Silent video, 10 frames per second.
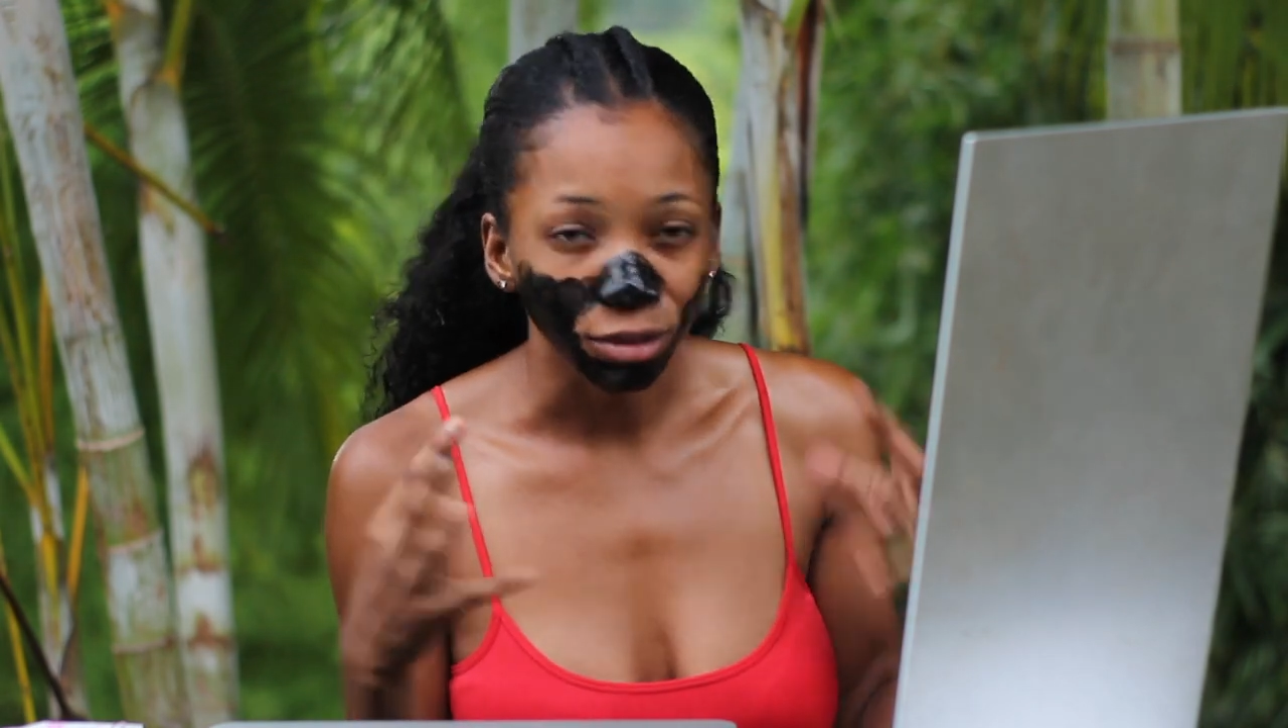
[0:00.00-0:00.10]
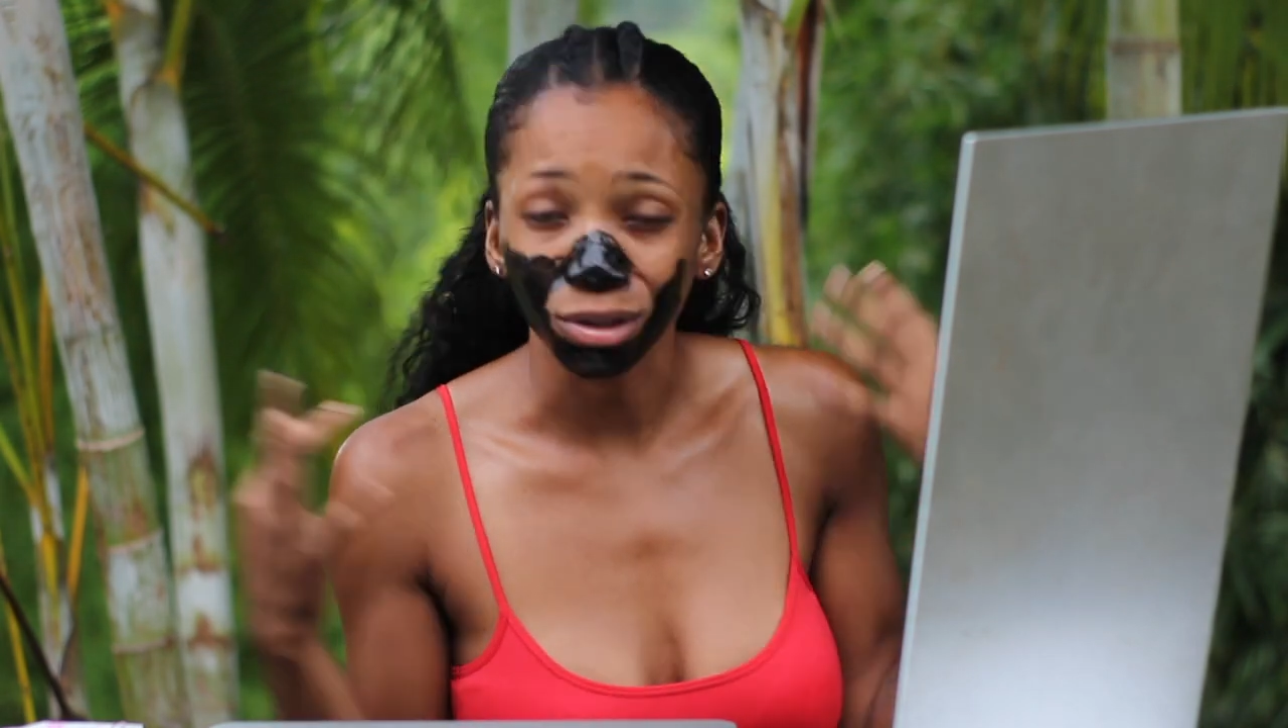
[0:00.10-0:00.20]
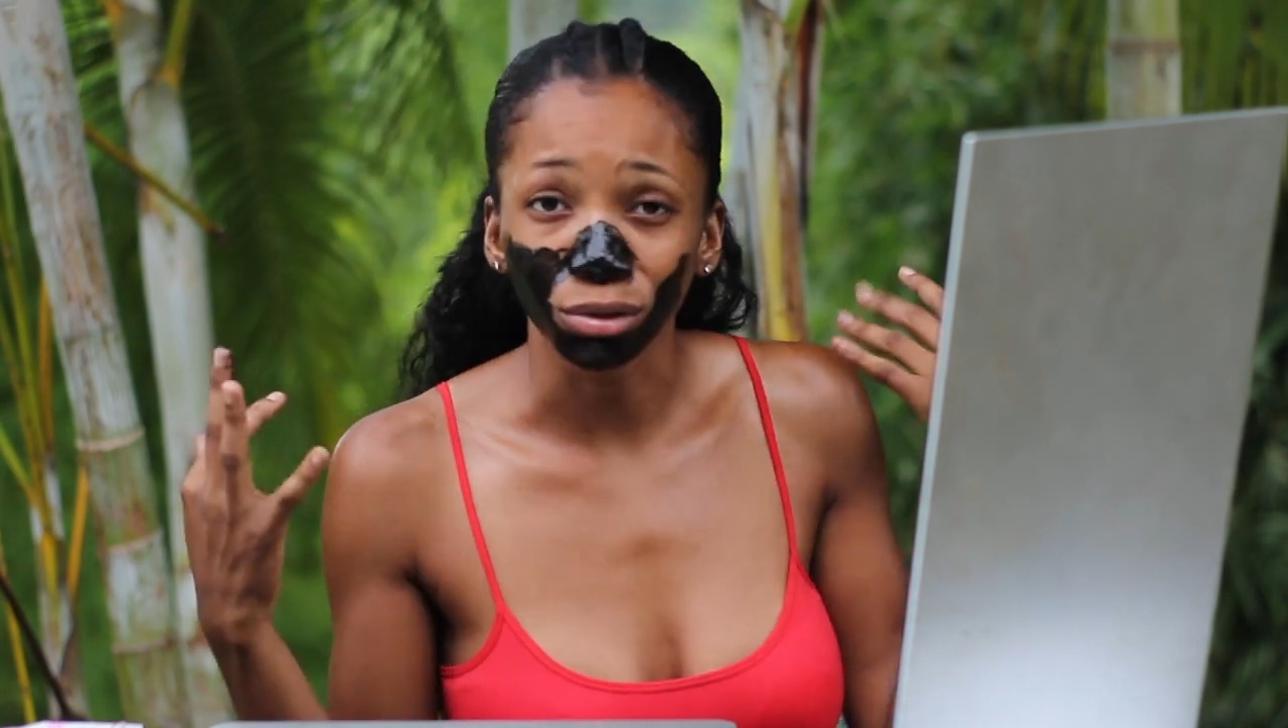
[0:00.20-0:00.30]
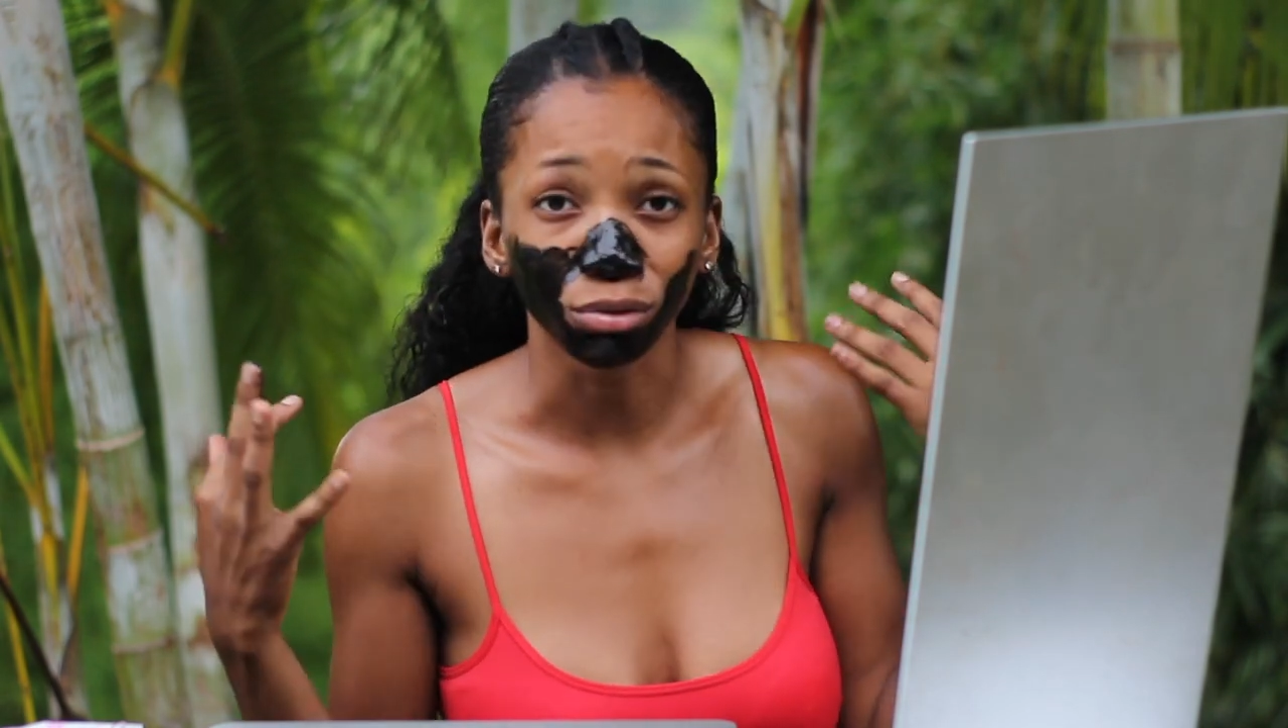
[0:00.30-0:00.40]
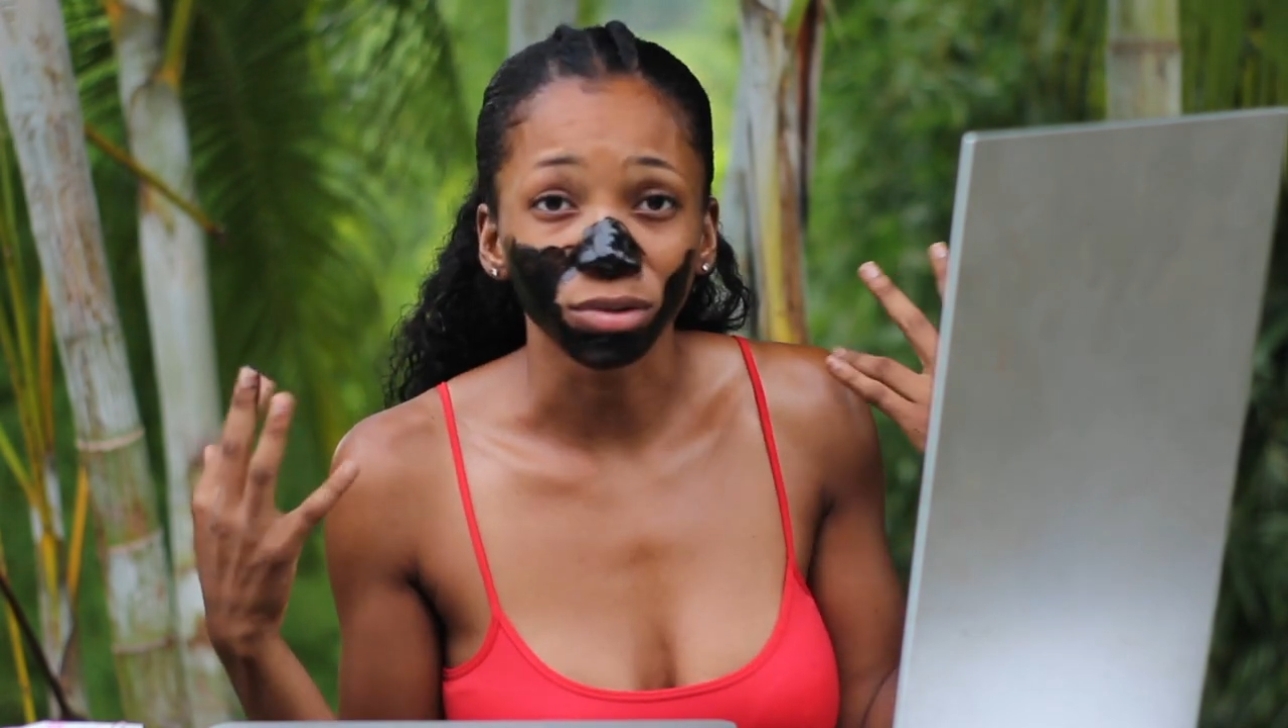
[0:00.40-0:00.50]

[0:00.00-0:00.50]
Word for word: to